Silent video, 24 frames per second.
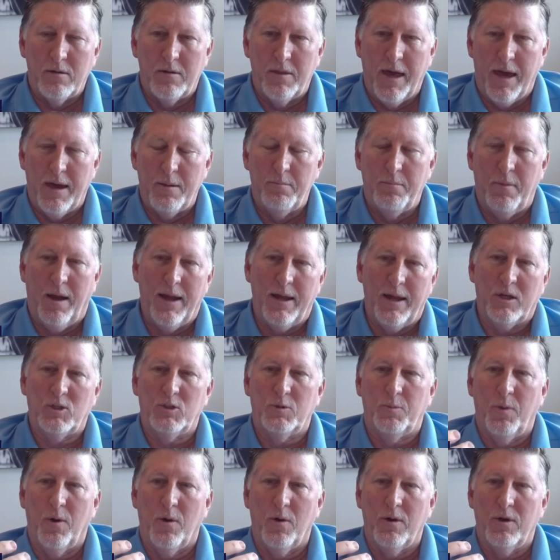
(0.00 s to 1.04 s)
That my
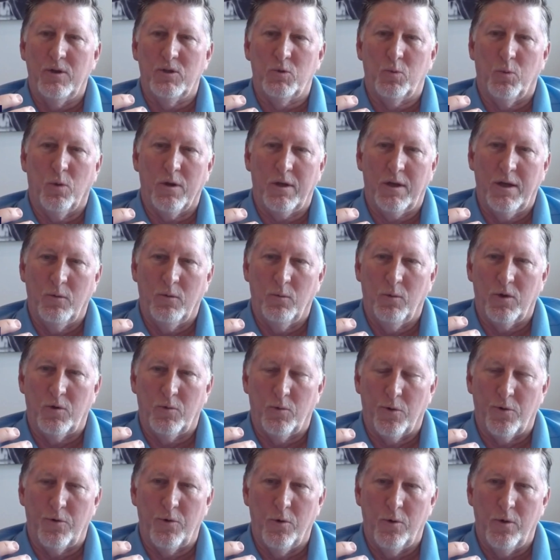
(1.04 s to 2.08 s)
experience working with
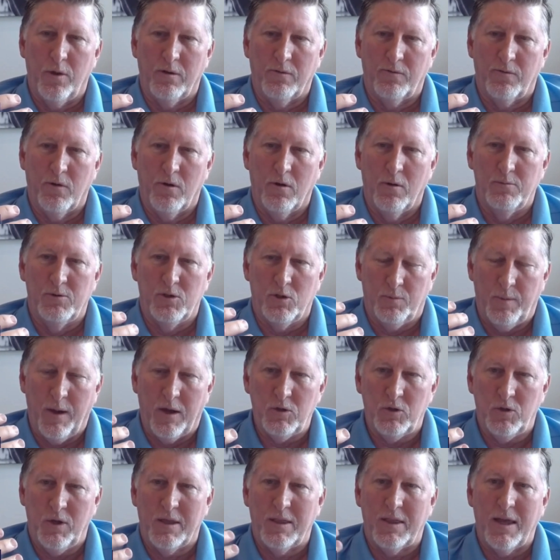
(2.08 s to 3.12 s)
recruiting firms,
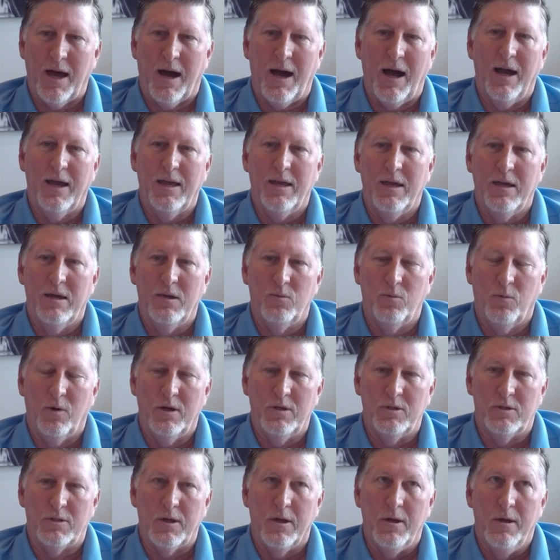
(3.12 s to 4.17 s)
especially at the high end,
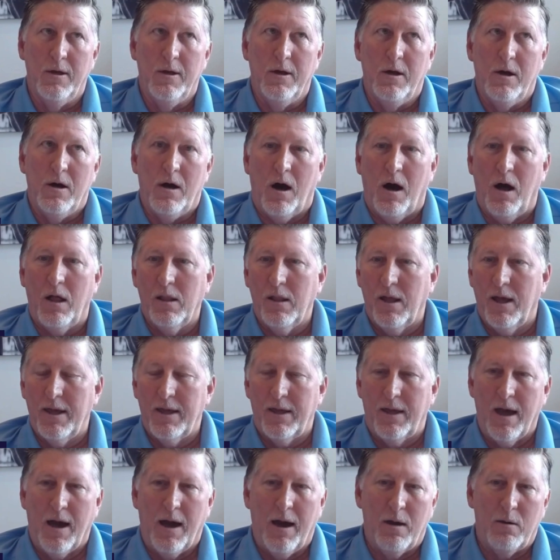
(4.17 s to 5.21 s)
was all I
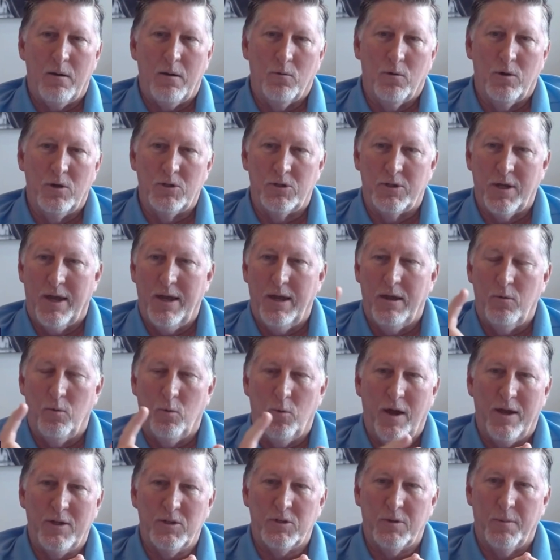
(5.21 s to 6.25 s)
got was a
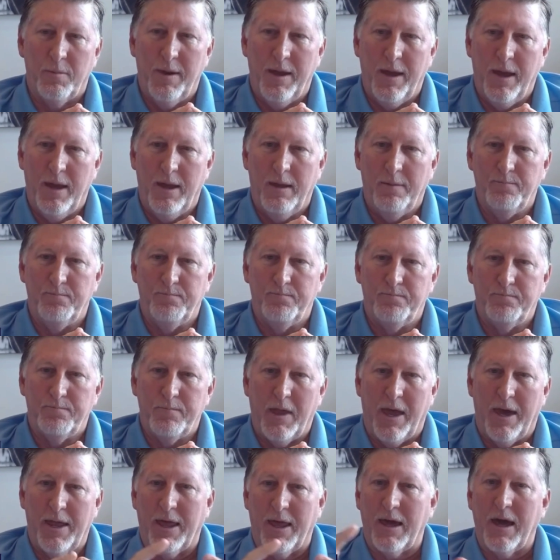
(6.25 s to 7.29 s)
resume
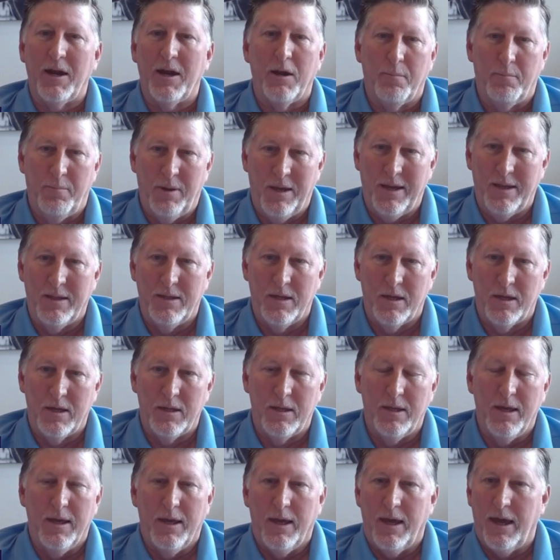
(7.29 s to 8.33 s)
and I got an
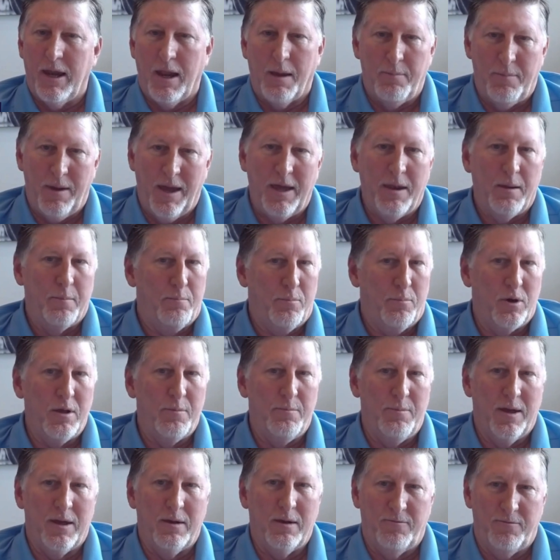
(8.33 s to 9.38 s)
opinion, and I paid a pretty
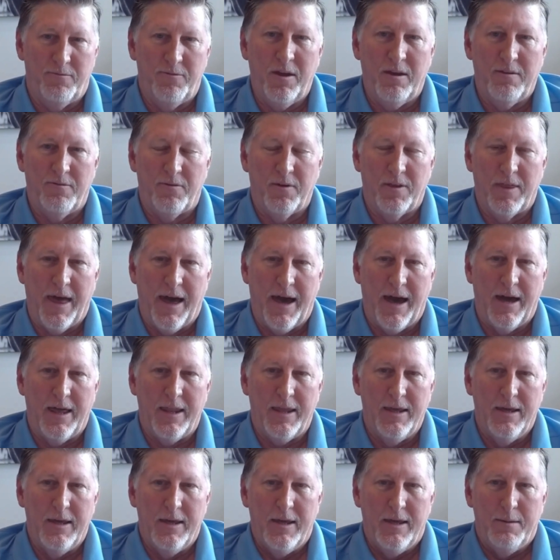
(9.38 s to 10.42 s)
big fee for
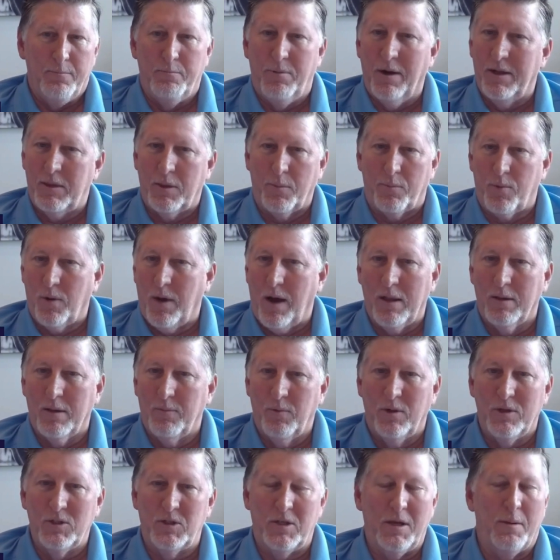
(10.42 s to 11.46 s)
that. But the problem
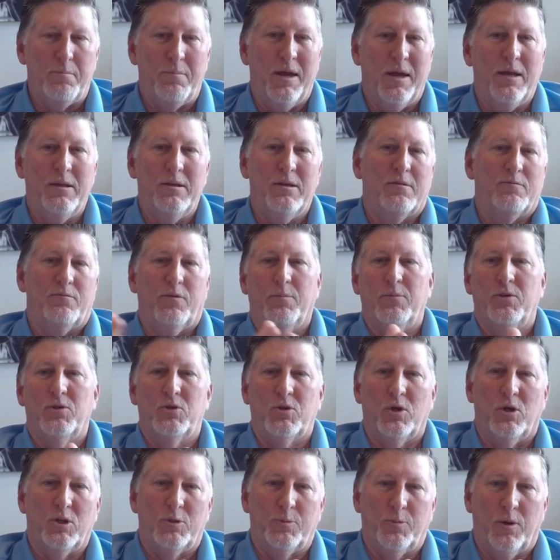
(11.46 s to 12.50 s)
was the opinion from the
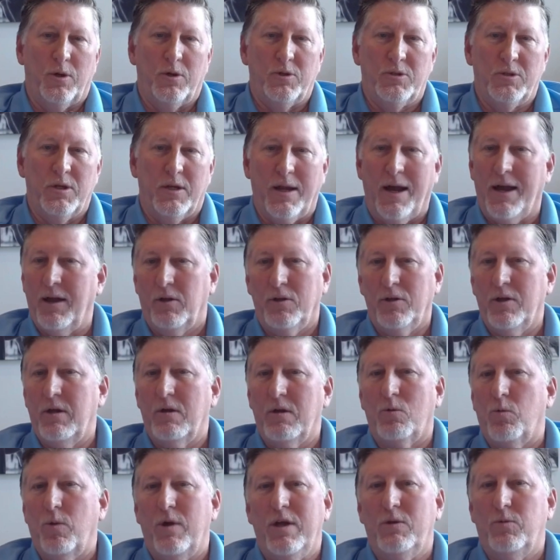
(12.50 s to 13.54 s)
search person I only
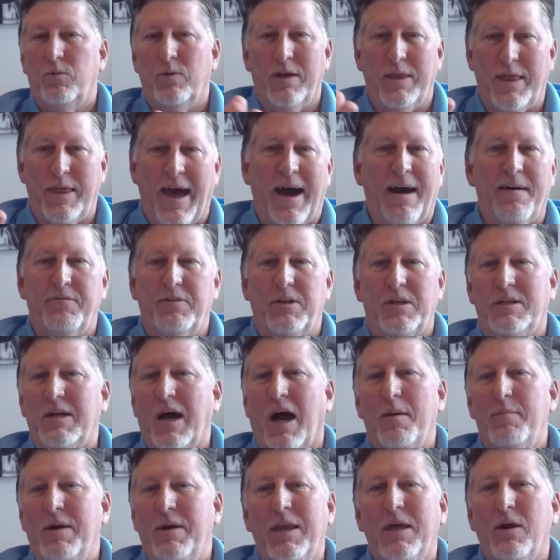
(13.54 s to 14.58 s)
agreed with half the
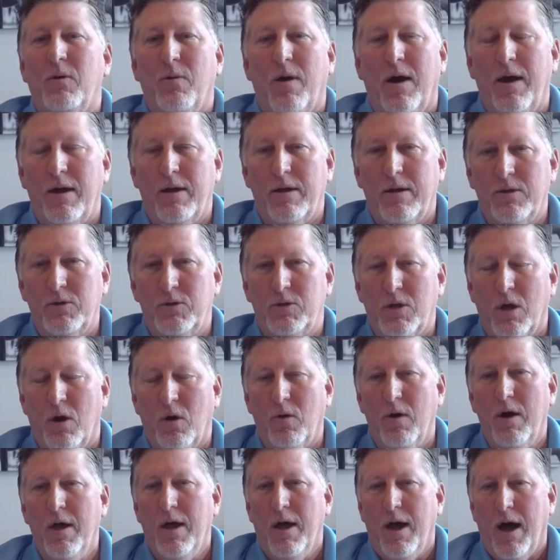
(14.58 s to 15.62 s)
time anyway. And
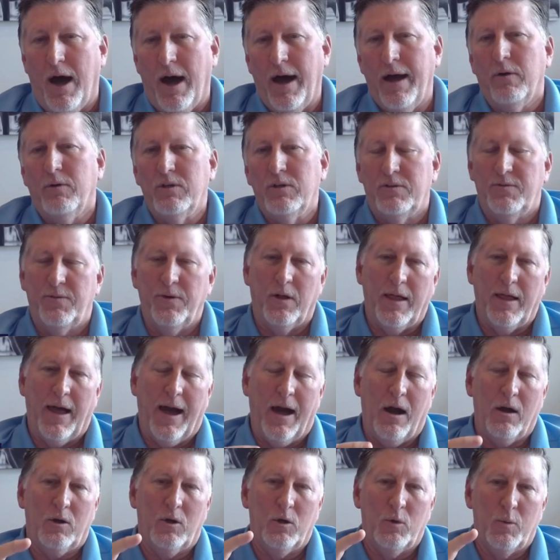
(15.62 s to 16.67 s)
so I always felt,
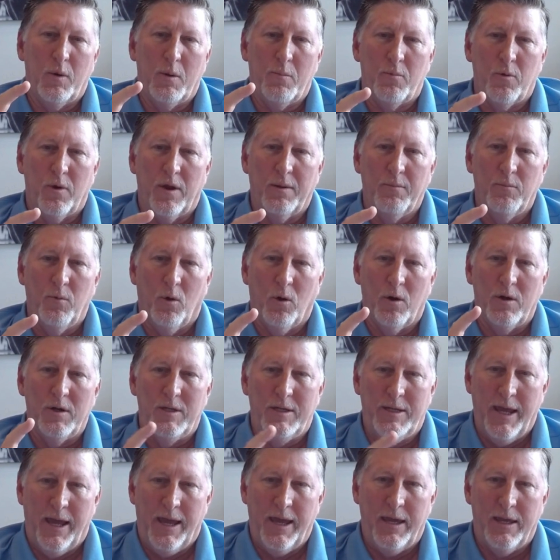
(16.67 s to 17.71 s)
how could we bring more
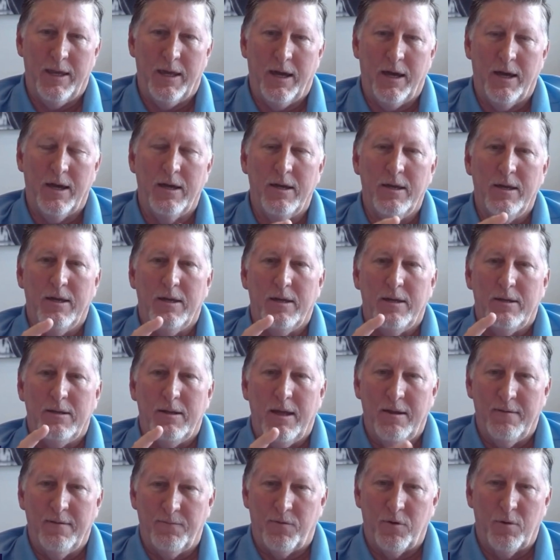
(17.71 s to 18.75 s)
data
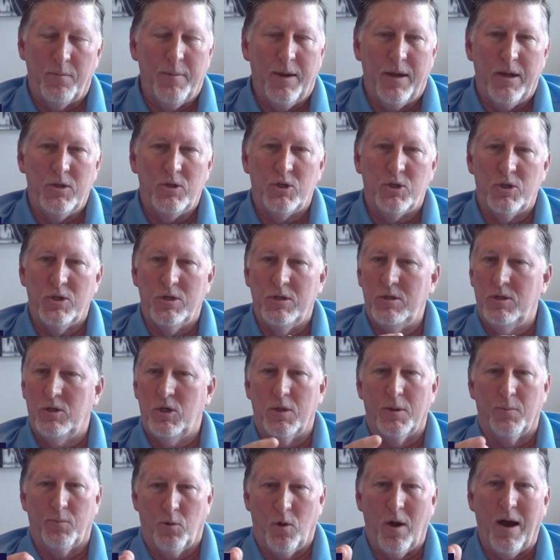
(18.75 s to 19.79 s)
information to
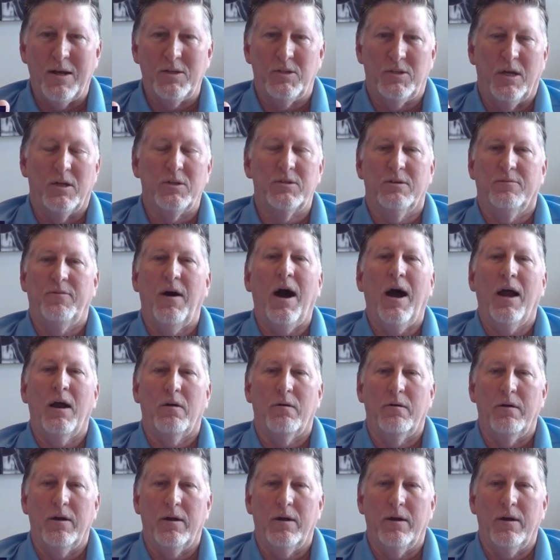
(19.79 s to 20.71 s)
the process of hiring.